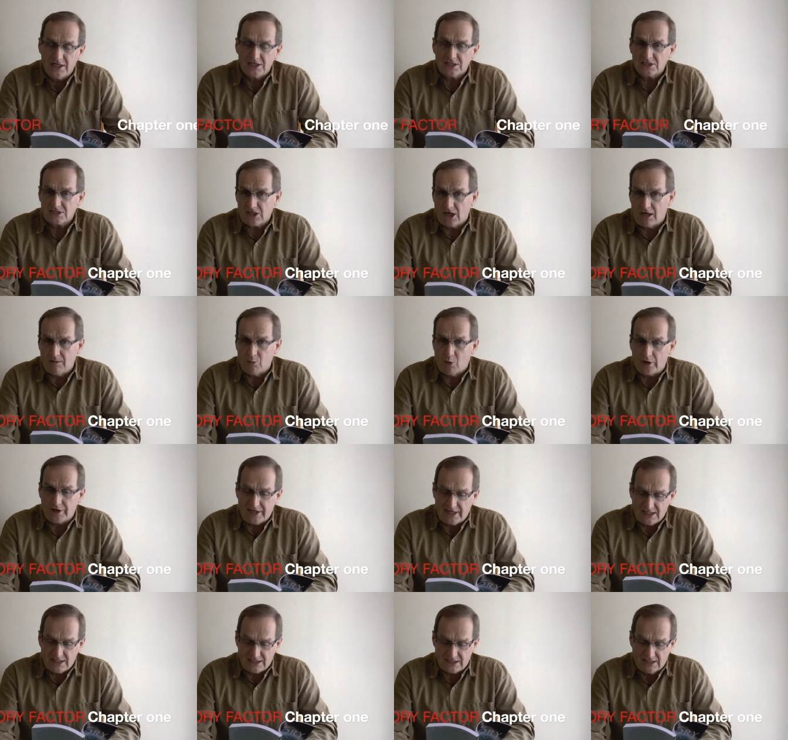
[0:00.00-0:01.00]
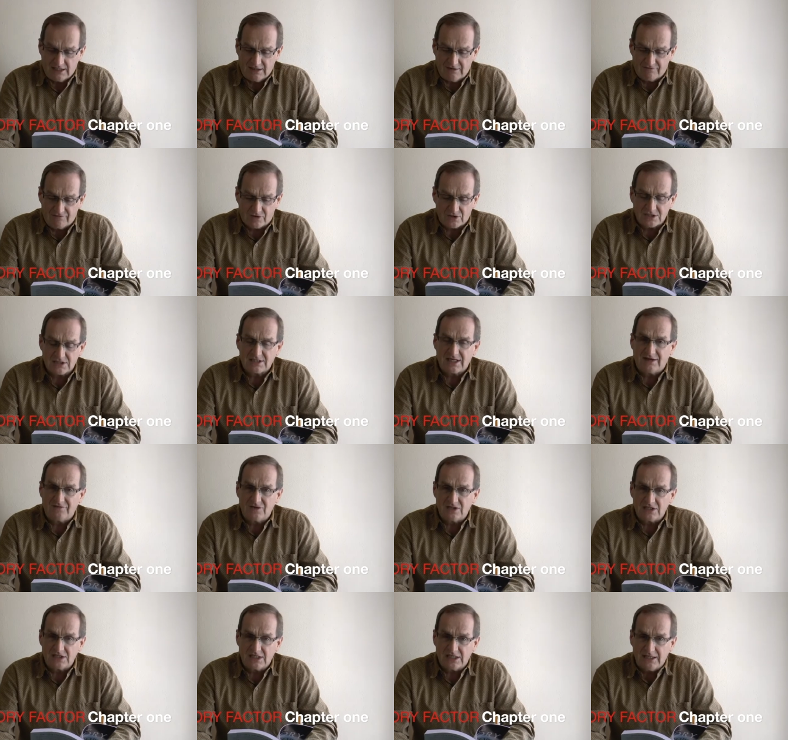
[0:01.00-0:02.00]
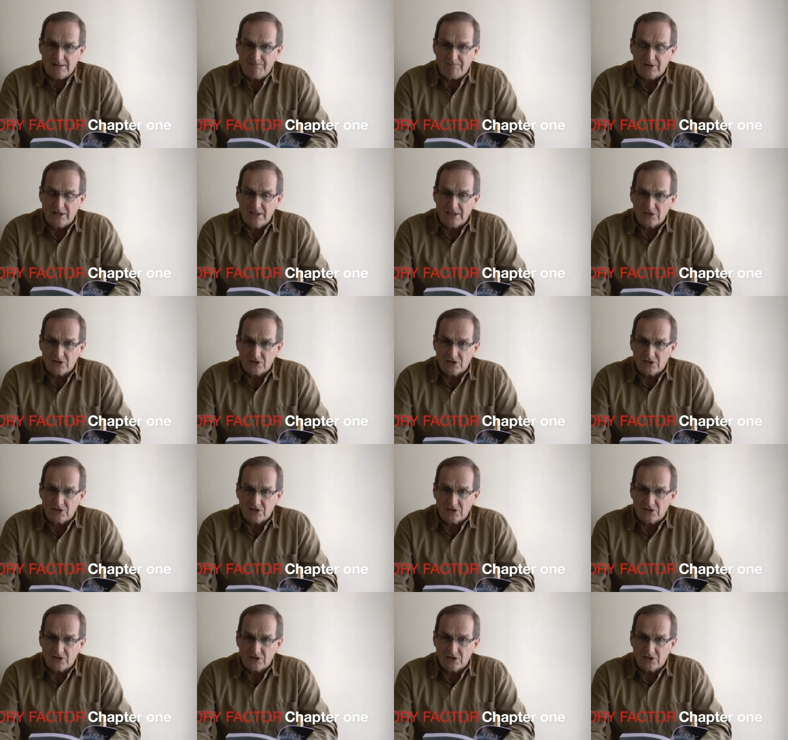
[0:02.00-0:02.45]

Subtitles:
Psalm 118, verse 17.